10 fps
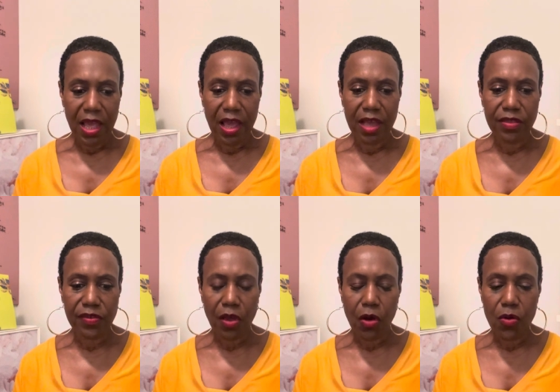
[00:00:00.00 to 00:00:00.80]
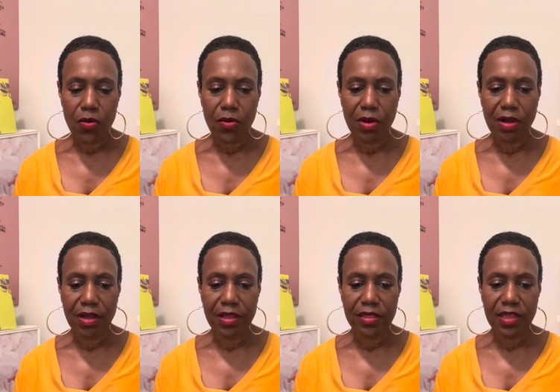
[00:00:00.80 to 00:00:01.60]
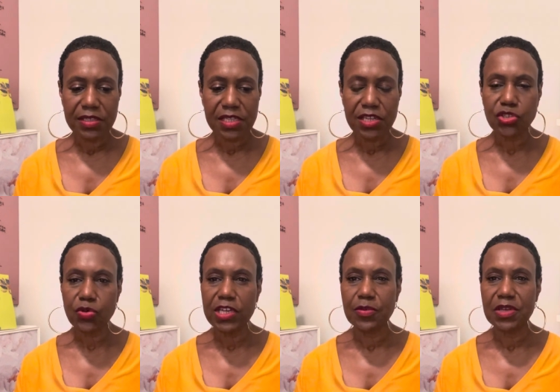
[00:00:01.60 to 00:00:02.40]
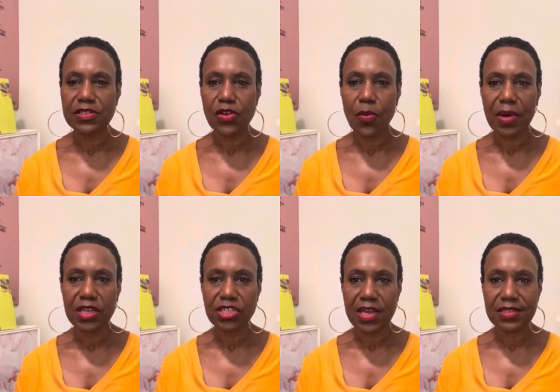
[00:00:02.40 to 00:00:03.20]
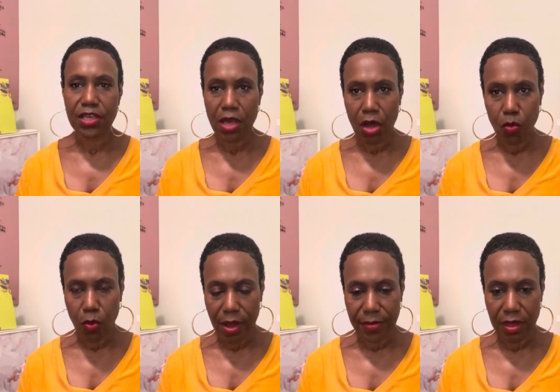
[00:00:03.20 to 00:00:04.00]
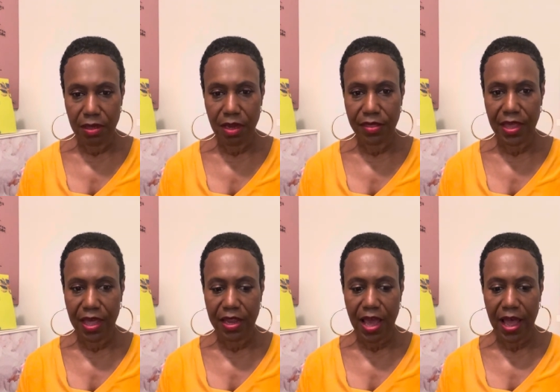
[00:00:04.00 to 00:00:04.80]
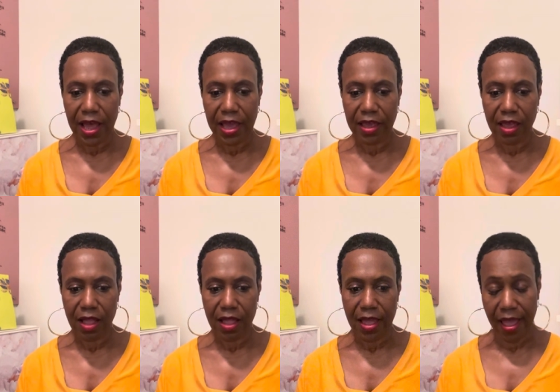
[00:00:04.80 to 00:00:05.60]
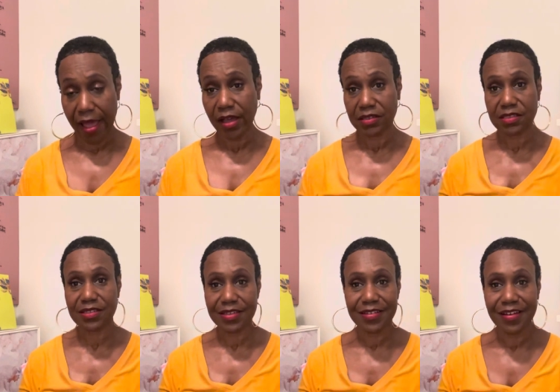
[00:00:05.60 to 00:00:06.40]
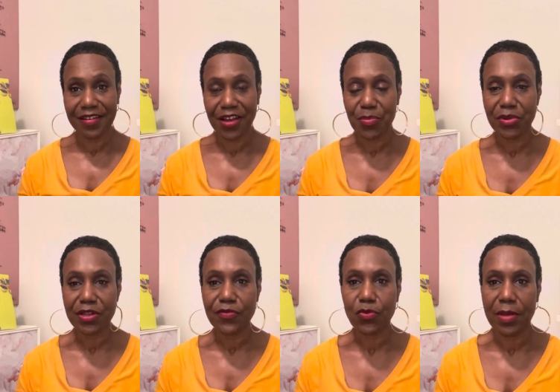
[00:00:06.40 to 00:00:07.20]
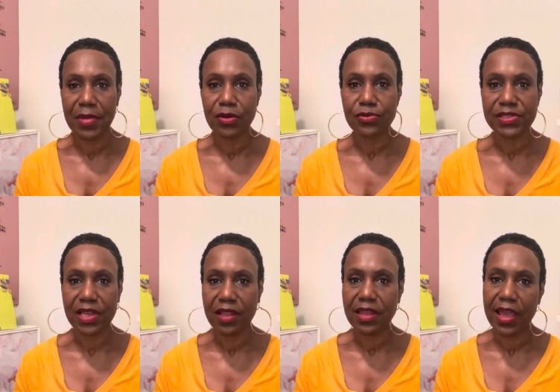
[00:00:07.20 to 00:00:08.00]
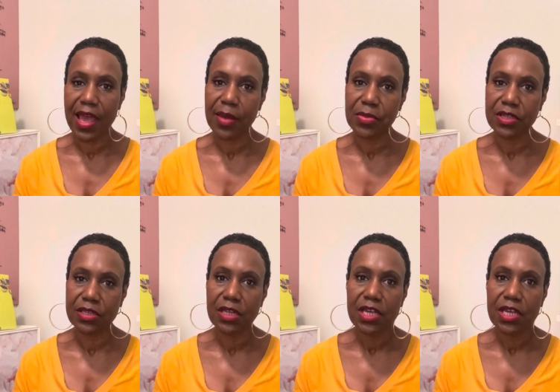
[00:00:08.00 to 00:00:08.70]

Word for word: And so this intrigued me so much as a young woman that I asked a couple of women who said they had been